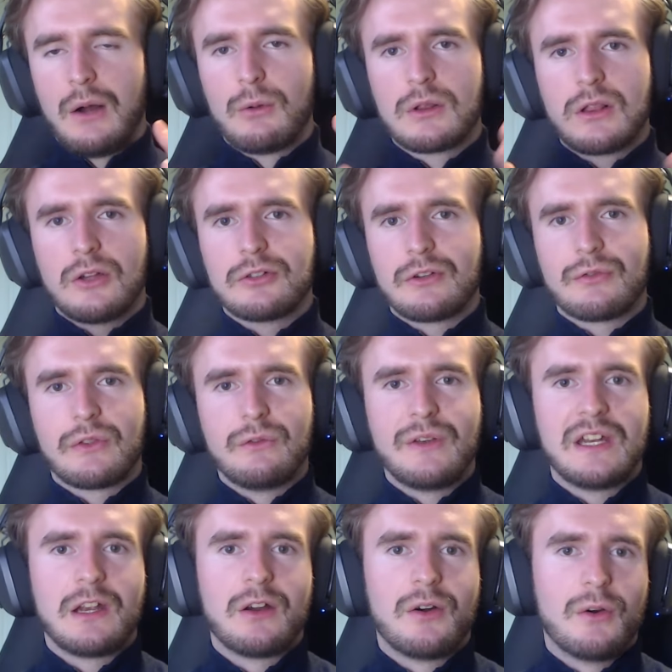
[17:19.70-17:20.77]
close off the
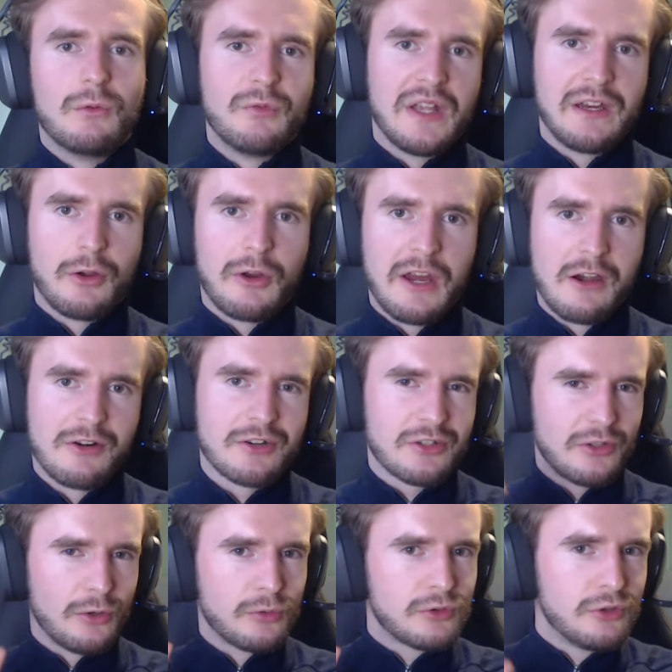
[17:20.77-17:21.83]
video here.
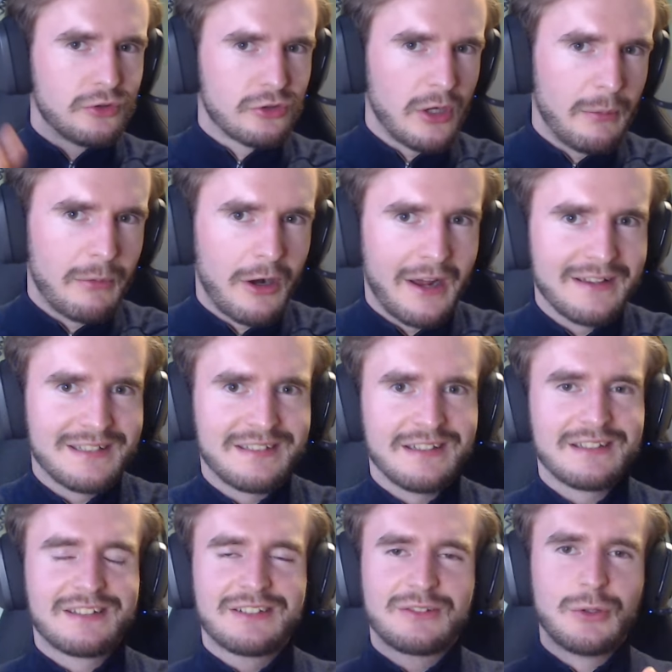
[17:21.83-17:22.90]
So to summarize
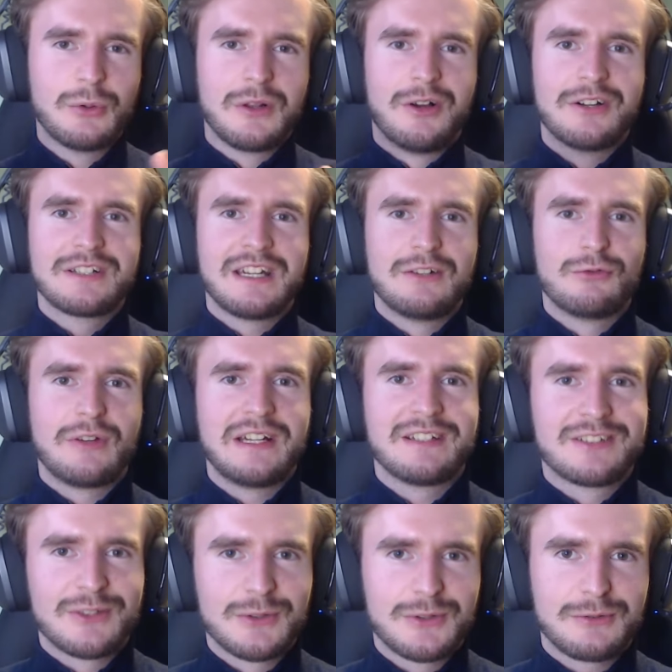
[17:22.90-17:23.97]
it, too long didn't read,
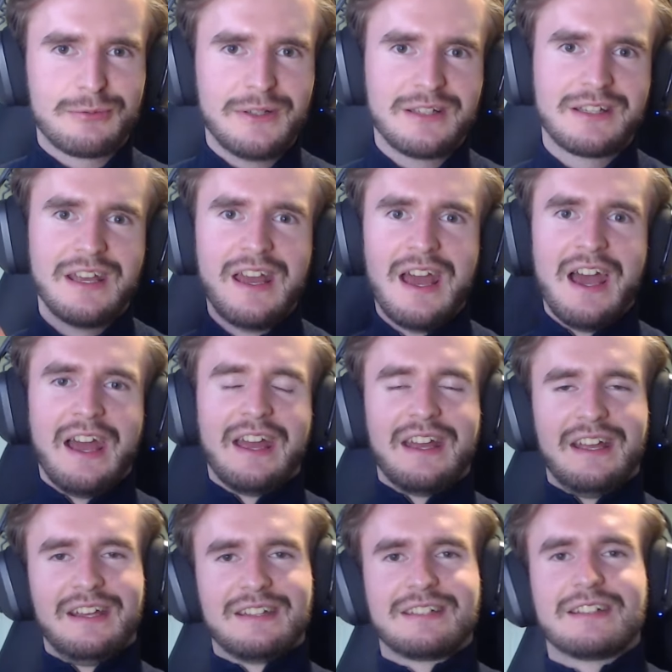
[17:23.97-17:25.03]
so to speak,
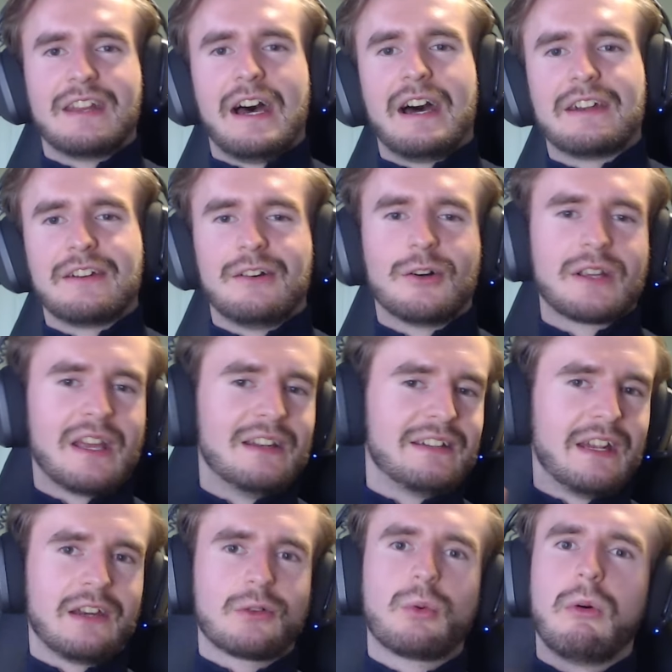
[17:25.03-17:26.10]
is that
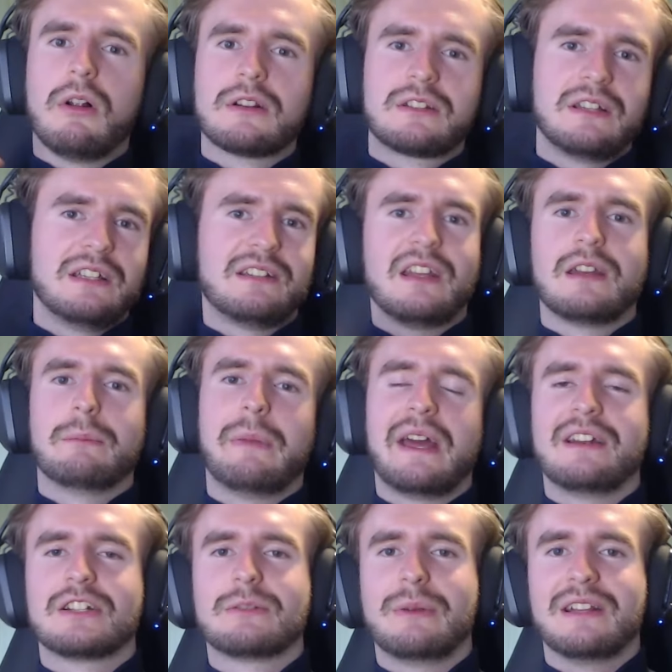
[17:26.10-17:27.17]
data quality, data
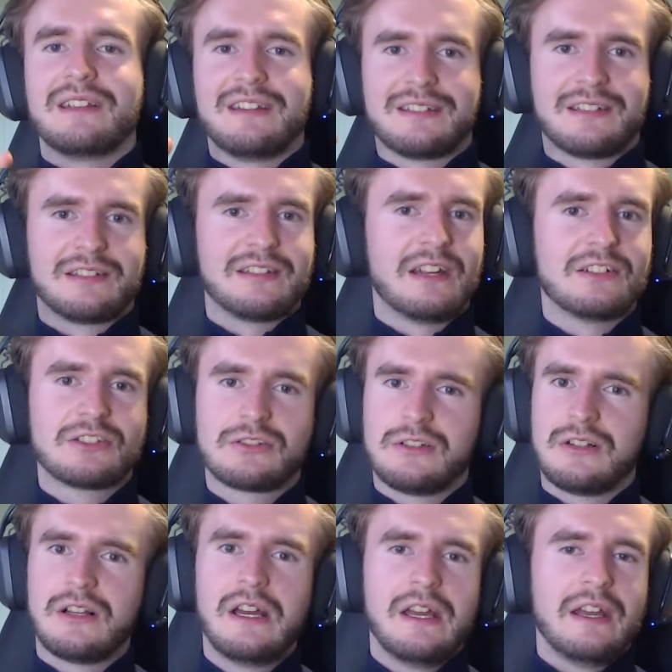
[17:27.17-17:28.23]
management is
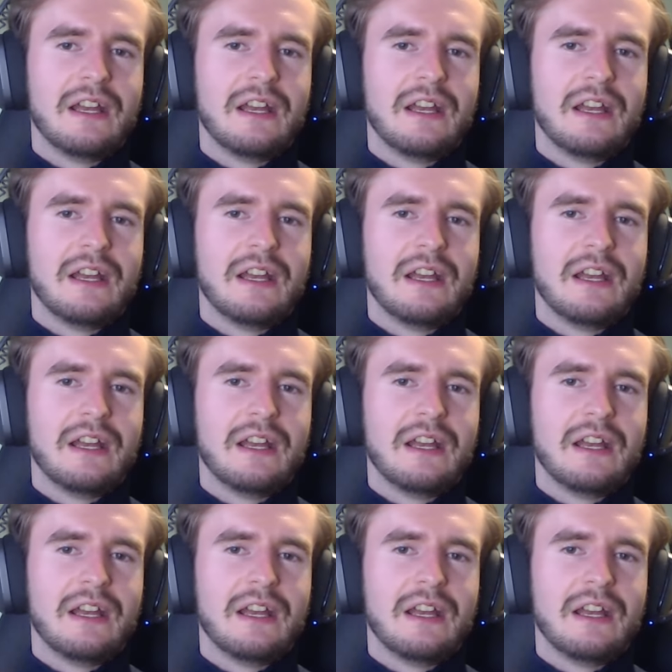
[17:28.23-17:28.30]
essential.